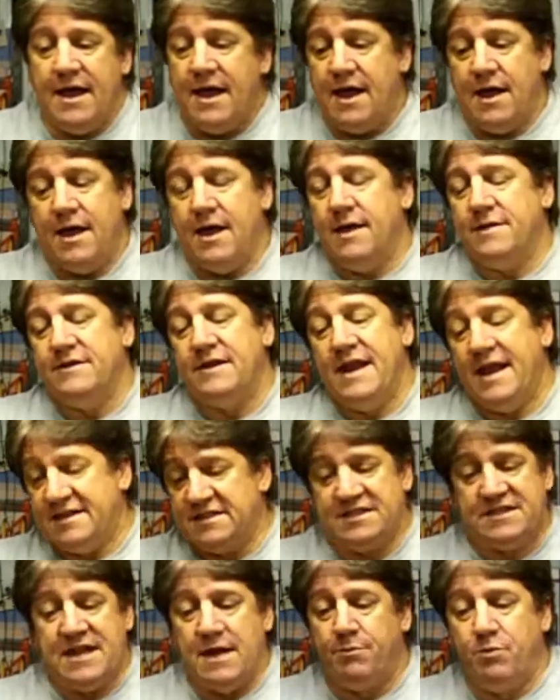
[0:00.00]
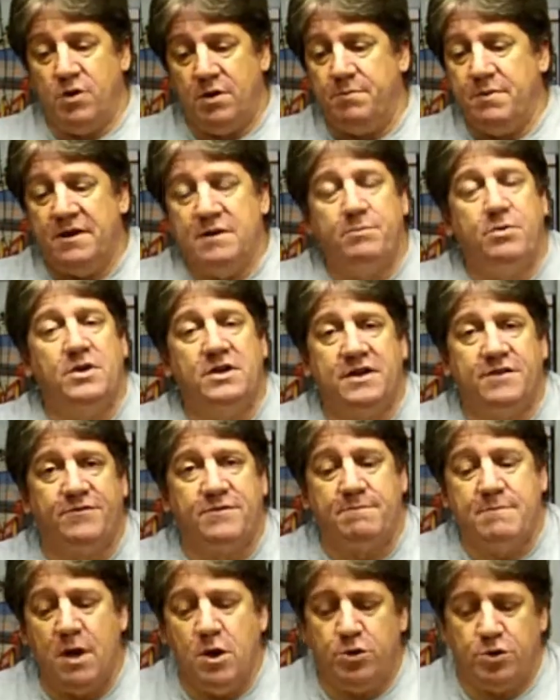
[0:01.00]
The next step would have been to put a
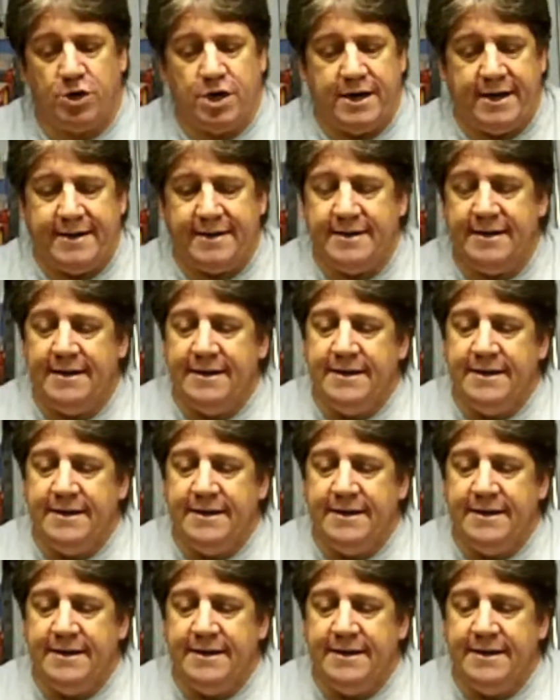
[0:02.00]
different motor in it,